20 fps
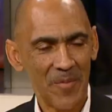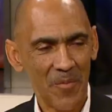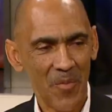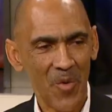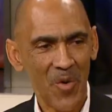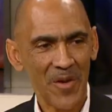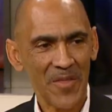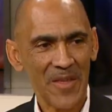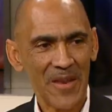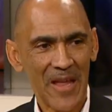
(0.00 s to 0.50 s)
it
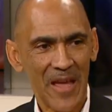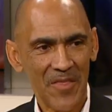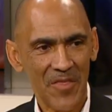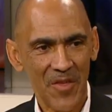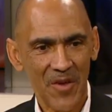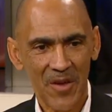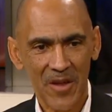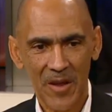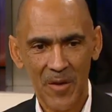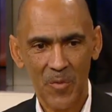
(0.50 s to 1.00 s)
more than I
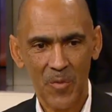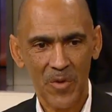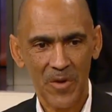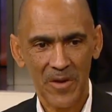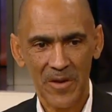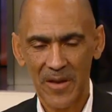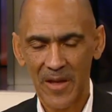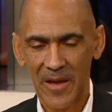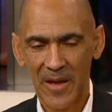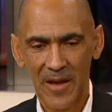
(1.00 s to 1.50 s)
thought I
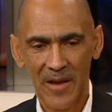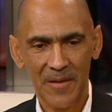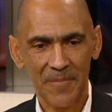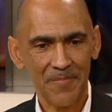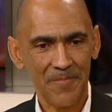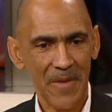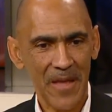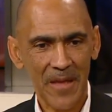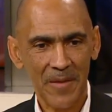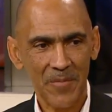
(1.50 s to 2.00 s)
would.
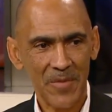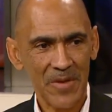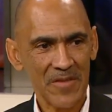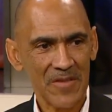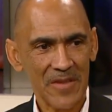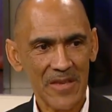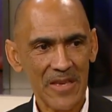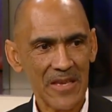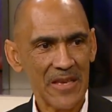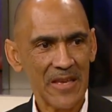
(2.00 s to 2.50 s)

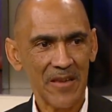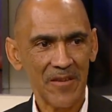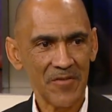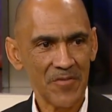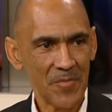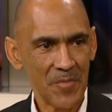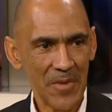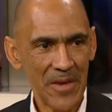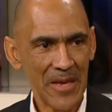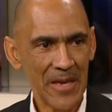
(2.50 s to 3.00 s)
NBC
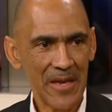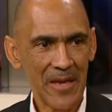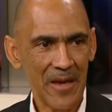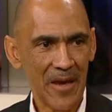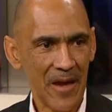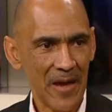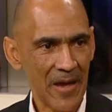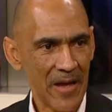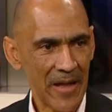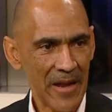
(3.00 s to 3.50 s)
gives me
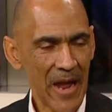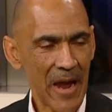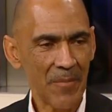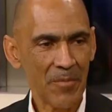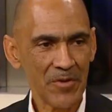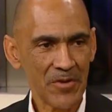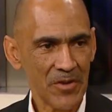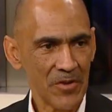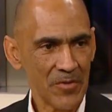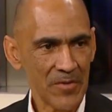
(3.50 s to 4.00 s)
an
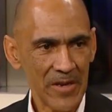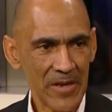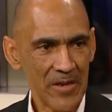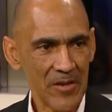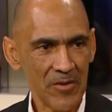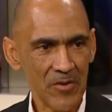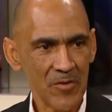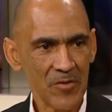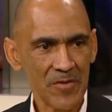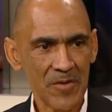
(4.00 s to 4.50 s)
opportunity to
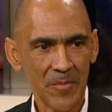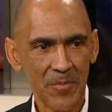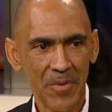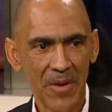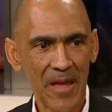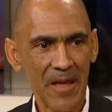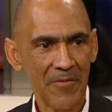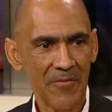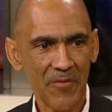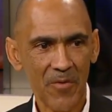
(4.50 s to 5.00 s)
use the
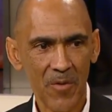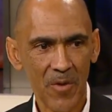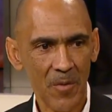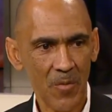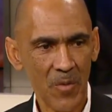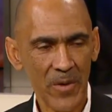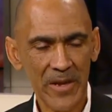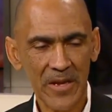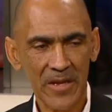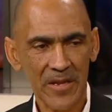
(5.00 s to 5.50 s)

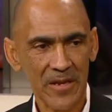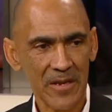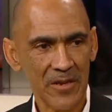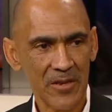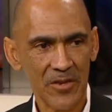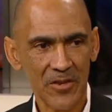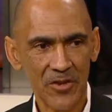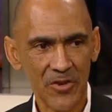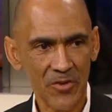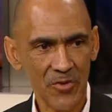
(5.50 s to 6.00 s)
platform. We
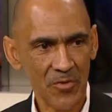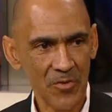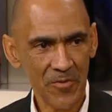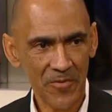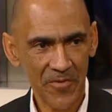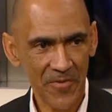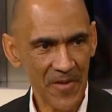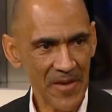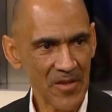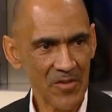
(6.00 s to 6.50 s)
can do
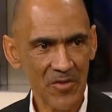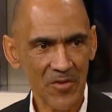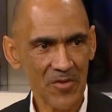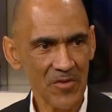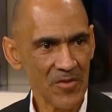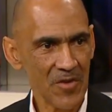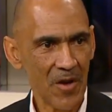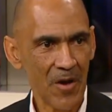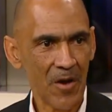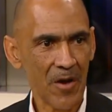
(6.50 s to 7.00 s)

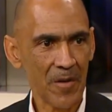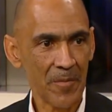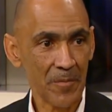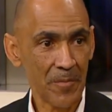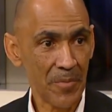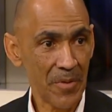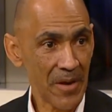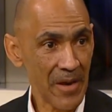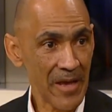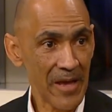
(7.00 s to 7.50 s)
features on
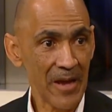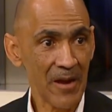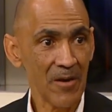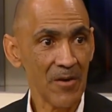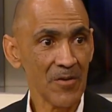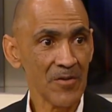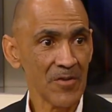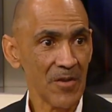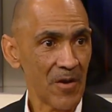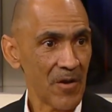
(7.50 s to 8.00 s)

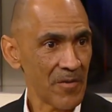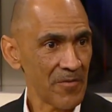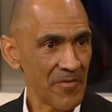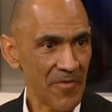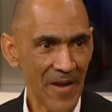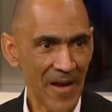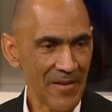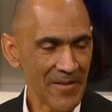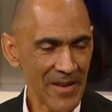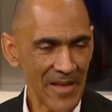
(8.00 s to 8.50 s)
players, on
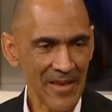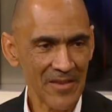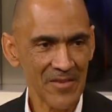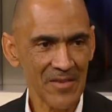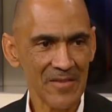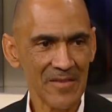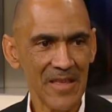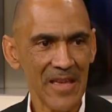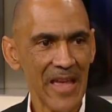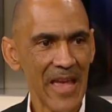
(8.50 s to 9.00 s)

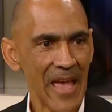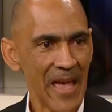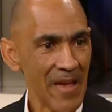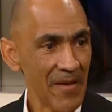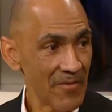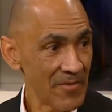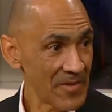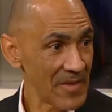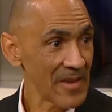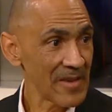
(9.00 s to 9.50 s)
foundations they
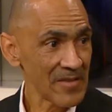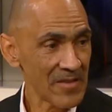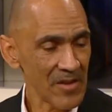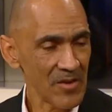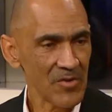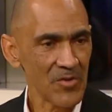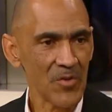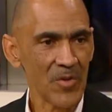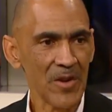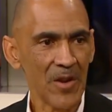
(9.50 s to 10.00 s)
have, things
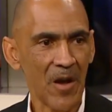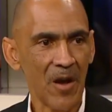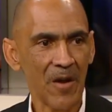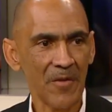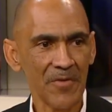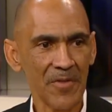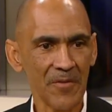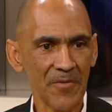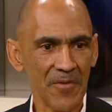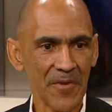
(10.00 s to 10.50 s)
they're doing
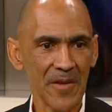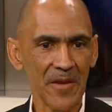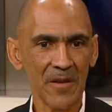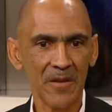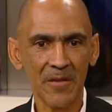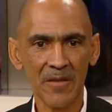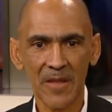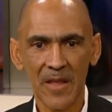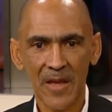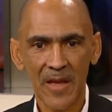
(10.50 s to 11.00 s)
off the
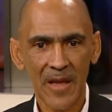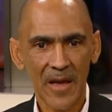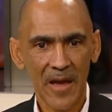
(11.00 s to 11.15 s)
field.